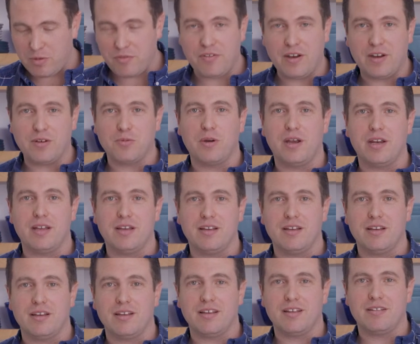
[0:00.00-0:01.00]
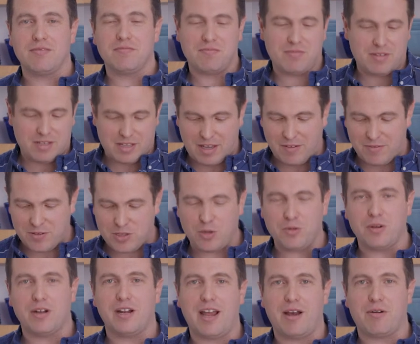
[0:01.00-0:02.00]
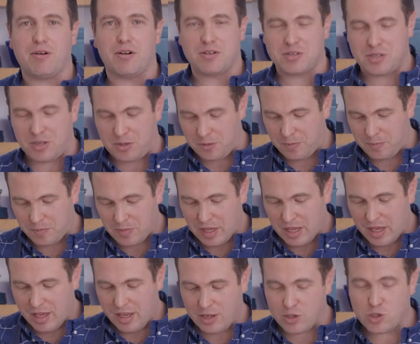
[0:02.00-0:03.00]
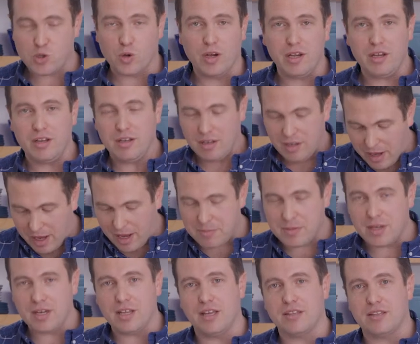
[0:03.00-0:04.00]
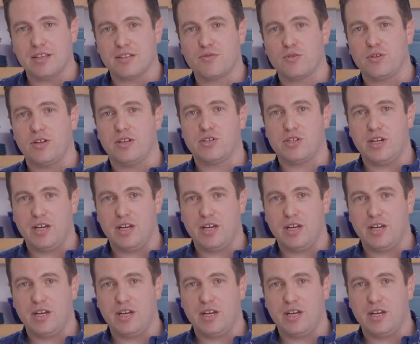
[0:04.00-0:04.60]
we found a way to give it to you in an hour. So enjoy. I'm gonna eat this for lunch